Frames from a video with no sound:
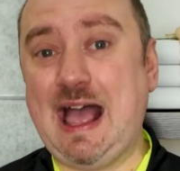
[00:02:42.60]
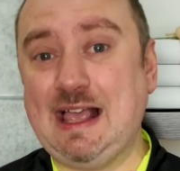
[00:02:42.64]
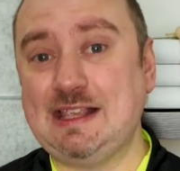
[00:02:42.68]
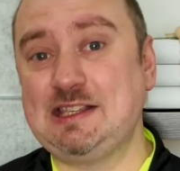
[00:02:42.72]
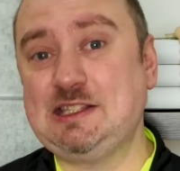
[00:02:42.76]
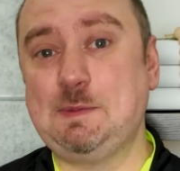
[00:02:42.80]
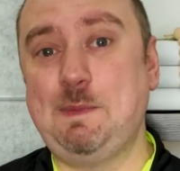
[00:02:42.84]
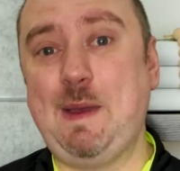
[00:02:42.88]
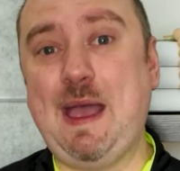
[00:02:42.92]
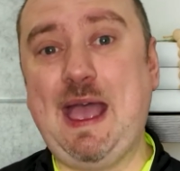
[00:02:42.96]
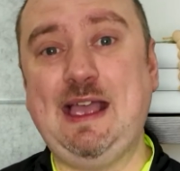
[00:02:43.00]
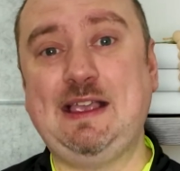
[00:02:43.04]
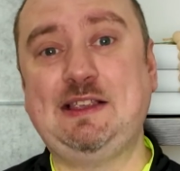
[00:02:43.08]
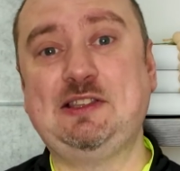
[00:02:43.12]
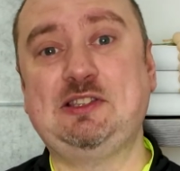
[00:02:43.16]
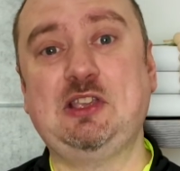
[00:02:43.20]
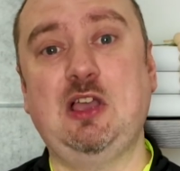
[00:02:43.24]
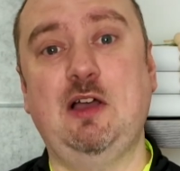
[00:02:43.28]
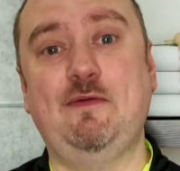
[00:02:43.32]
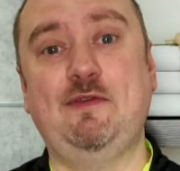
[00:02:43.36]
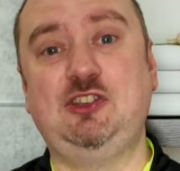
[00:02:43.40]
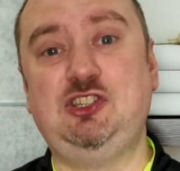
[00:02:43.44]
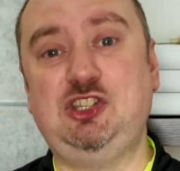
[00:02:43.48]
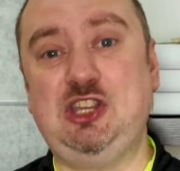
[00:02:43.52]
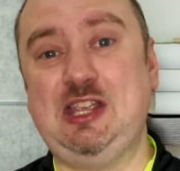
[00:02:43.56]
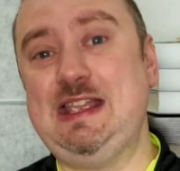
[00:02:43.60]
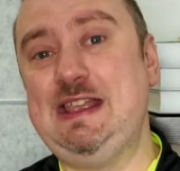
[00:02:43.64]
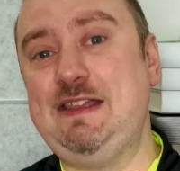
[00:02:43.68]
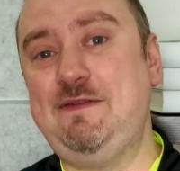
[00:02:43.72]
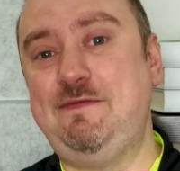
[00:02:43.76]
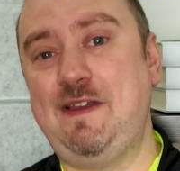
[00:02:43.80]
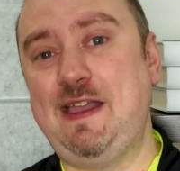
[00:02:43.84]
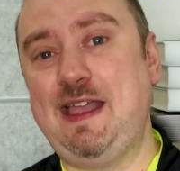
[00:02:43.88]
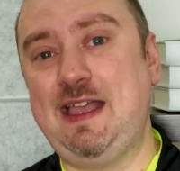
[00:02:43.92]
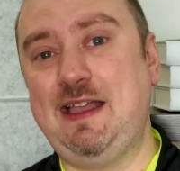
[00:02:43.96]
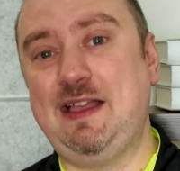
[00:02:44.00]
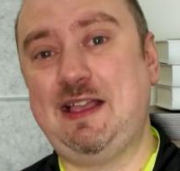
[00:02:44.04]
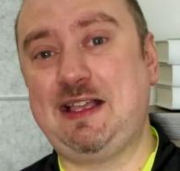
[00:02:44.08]
aspects of
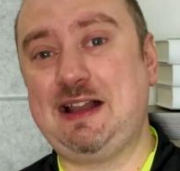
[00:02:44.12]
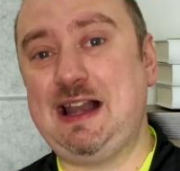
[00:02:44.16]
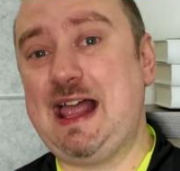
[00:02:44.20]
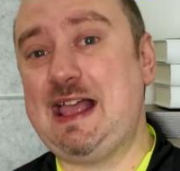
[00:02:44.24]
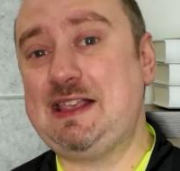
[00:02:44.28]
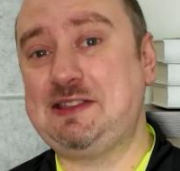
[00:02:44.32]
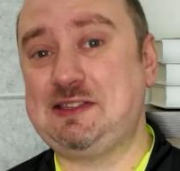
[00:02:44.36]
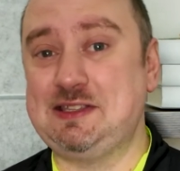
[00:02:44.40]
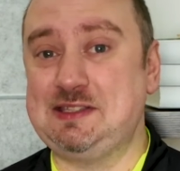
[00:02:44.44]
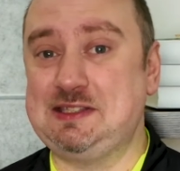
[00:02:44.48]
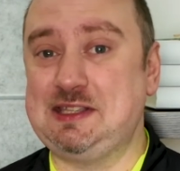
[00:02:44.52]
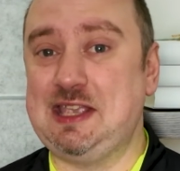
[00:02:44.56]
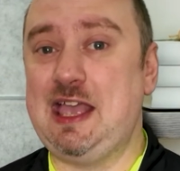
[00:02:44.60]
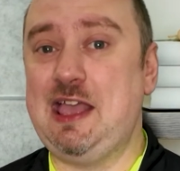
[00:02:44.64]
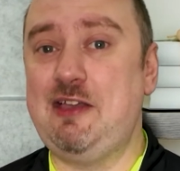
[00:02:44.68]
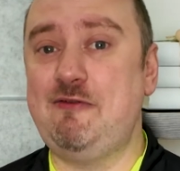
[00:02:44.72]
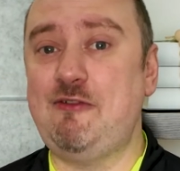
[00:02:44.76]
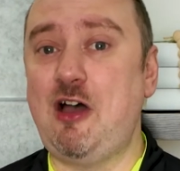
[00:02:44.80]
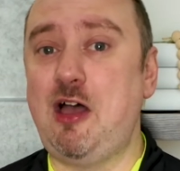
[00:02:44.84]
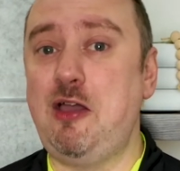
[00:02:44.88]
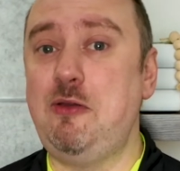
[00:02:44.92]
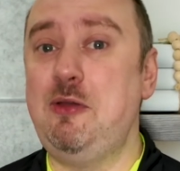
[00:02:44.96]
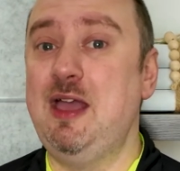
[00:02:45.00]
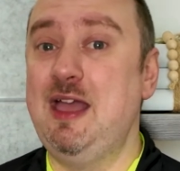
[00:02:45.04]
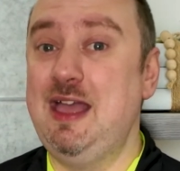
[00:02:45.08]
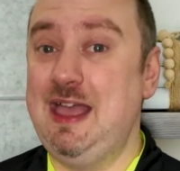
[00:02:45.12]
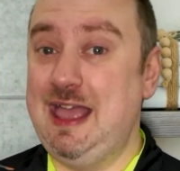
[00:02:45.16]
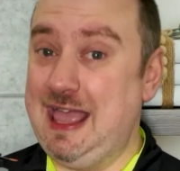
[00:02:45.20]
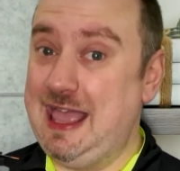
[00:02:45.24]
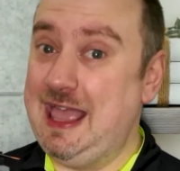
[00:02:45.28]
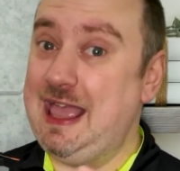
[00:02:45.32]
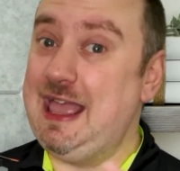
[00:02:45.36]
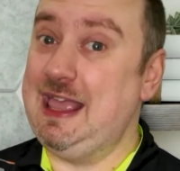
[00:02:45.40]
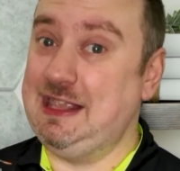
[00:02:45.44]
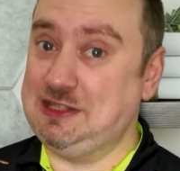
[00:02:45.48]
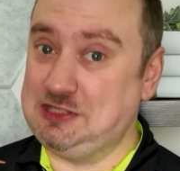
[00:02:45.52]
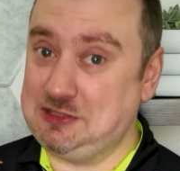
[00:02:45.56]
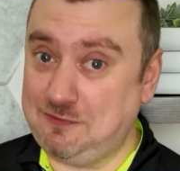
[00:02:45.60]
achieving Class 0
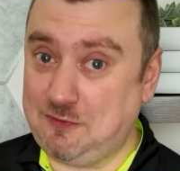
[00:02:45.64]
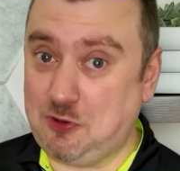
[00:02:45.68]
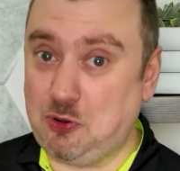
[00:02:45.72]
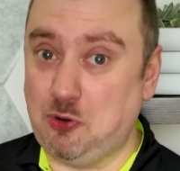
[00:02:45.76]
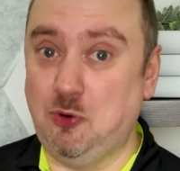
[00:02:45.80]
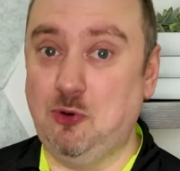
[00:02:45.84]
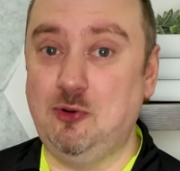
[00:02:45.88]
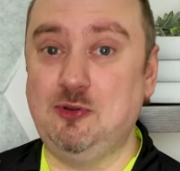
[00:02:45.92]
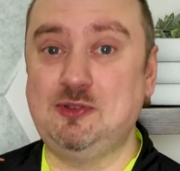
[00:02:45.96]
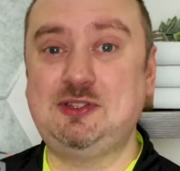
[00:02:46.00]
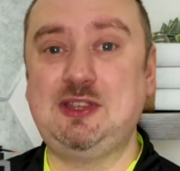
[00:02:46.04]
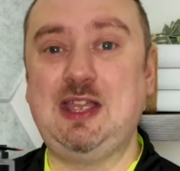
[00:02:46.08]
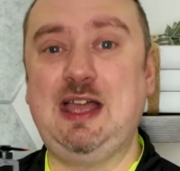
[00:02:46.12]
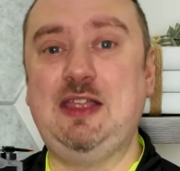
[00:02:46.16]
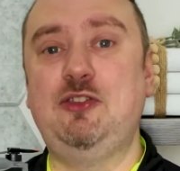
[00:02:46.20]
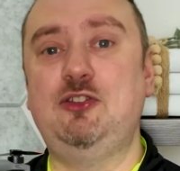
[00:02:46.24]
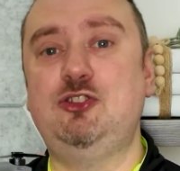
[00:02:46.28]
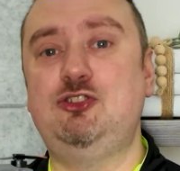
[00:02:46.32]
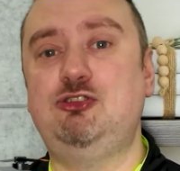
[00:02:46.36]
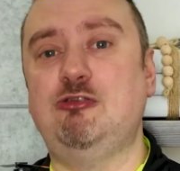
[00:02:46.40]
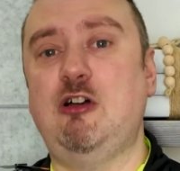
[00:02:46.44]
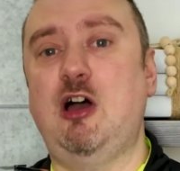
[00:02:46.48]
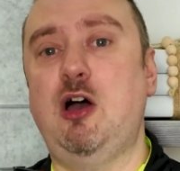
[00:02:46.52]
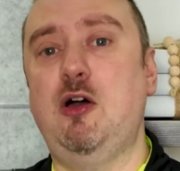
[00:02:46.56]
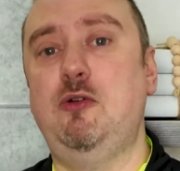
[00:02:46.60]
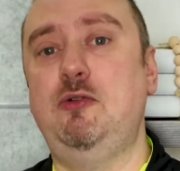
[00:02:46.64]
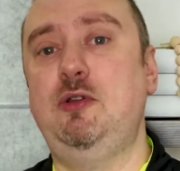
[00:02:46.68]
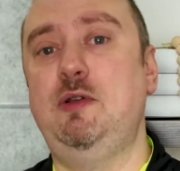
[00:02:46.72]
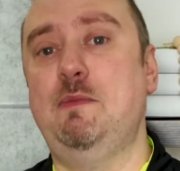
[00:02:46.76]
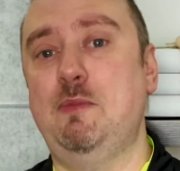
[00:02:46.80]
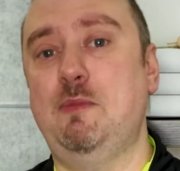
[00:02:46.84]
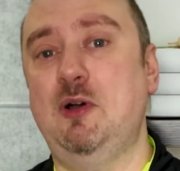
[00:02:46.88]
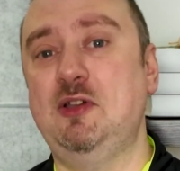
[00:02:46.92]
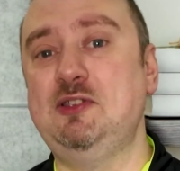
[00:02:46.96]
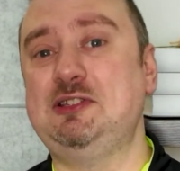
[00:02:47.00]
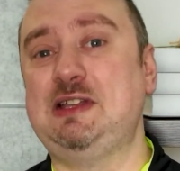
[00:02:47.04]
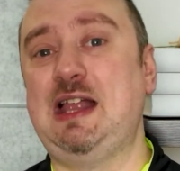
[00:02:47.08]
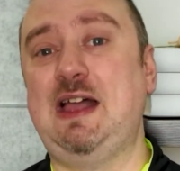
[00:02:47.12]
is, of course, that the drone
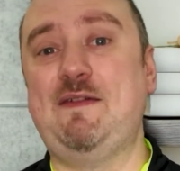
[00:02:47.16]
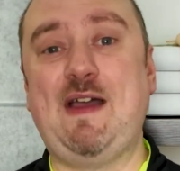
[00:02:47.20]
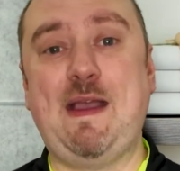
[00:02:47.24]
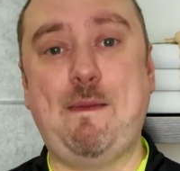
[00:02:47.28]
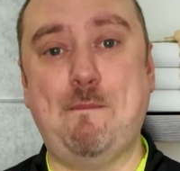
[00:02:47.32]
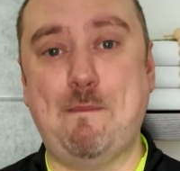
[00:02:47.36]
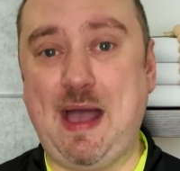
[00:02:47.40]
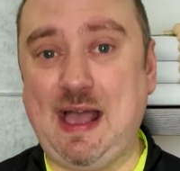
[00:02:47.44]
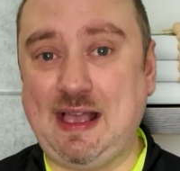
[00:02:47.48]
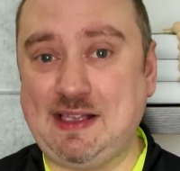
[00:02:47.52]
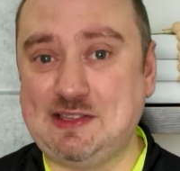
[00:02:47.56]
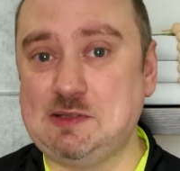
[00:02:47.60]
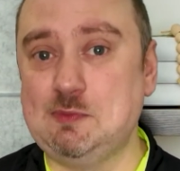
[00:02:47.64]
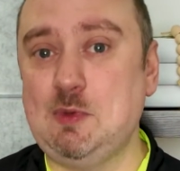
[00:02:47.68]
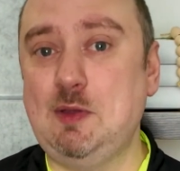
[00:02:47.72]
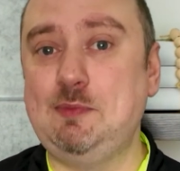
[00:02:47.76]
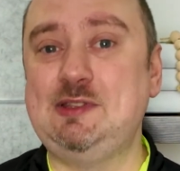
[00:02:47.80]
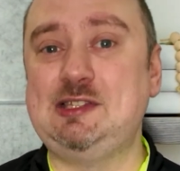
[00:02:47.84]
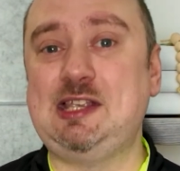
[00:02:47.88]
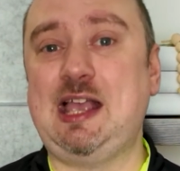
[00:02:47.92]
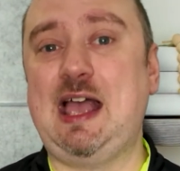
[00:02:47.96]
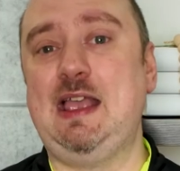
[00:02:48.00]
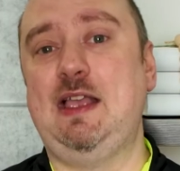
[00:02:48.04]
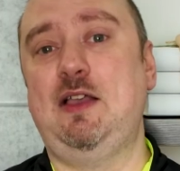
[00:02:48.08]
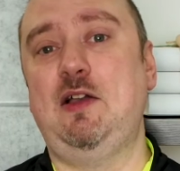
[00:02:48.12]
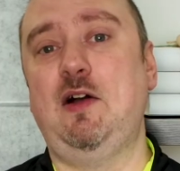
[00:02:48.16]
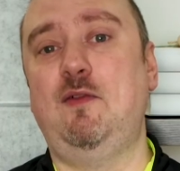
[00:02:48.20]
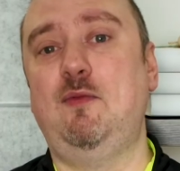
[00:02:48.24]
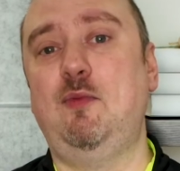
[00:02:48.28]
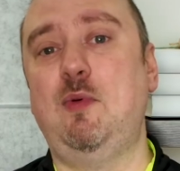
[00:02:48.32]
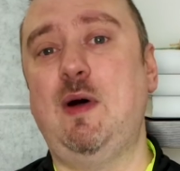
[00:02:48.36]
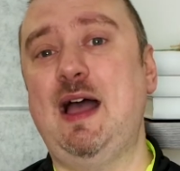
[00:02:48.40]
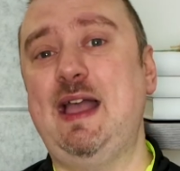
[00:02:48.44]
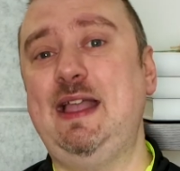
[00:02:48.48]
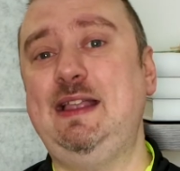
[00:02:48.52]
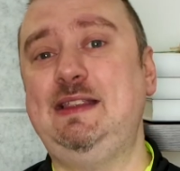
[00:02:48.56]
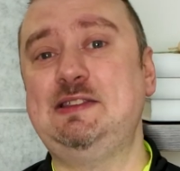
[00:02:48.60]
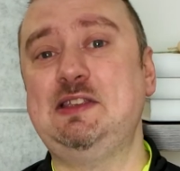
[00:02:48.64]
must have a maximum takeoff
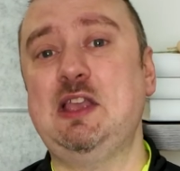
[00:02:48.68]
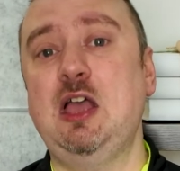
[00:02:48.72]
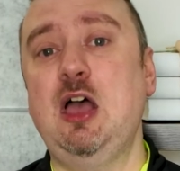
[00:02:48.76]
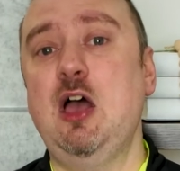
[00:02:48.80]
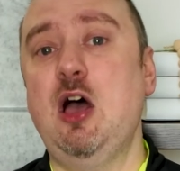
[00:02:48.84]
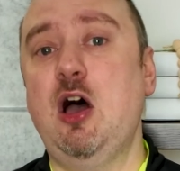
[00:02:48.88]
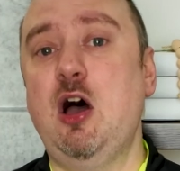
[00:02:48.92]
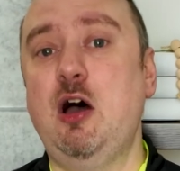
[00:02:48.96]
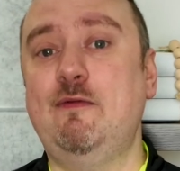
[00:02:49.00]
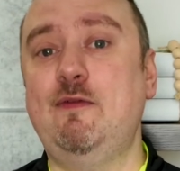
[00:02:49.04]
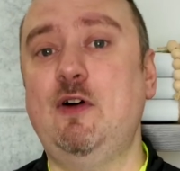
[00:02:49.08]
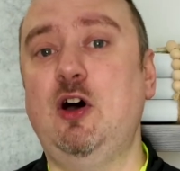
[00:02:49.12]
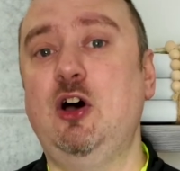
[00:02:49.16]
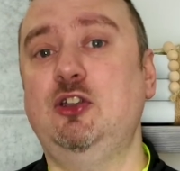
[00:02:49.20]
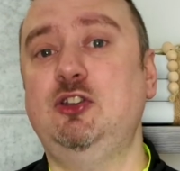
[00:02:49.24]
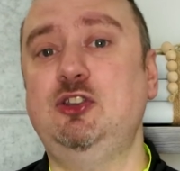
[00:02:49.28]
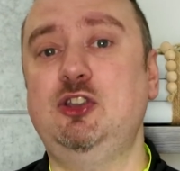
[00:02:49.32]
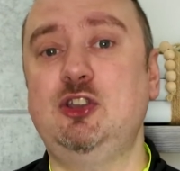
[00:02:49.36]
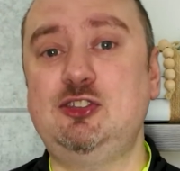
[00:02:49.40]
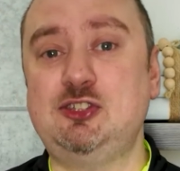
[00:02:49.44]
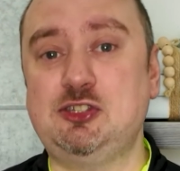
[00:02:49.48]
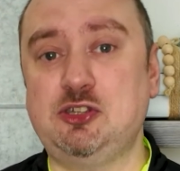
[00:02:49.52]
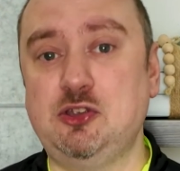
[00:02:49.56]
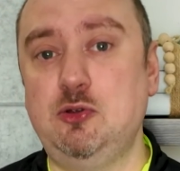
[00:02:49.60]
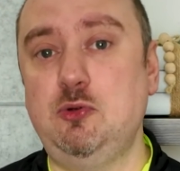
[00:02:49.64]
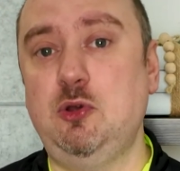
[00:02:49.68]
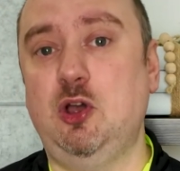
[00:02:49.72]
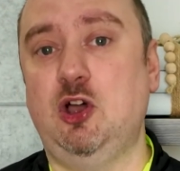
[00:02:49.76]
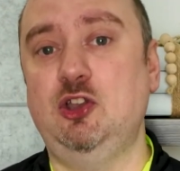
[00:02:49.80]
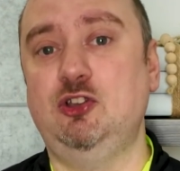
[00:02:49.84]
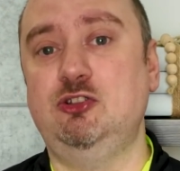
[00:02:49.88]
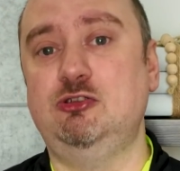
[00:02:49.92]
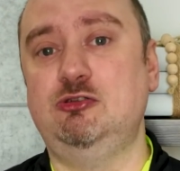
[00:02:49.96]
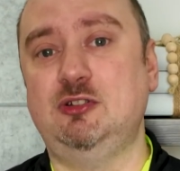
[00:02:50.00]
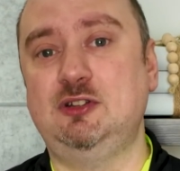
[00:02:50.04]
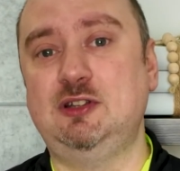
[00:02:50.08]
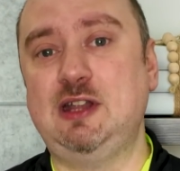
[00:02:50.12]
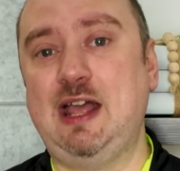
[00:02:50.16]
weight of under
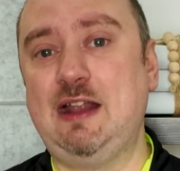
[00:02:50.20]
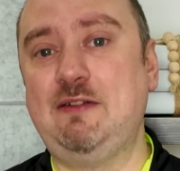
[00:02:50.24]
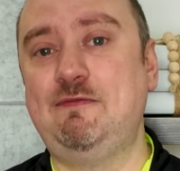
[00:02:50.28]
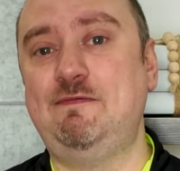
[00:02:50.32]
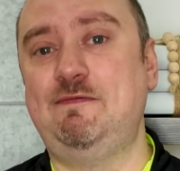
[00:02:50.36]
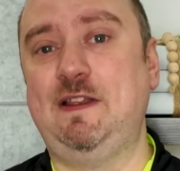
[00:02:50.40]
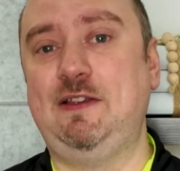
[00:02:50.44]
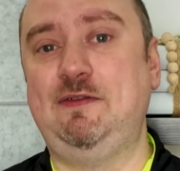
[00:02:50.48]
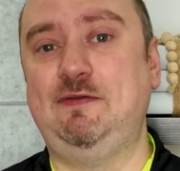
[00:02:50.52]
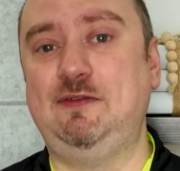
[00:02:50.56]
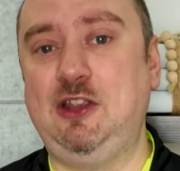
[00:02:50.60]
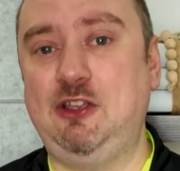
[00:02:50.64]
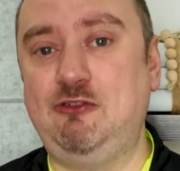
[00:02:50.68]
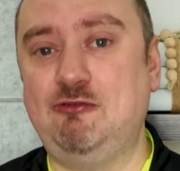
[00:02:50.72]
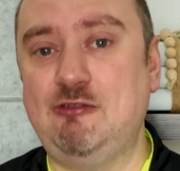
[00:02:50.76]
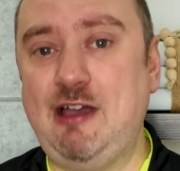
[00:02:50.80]
250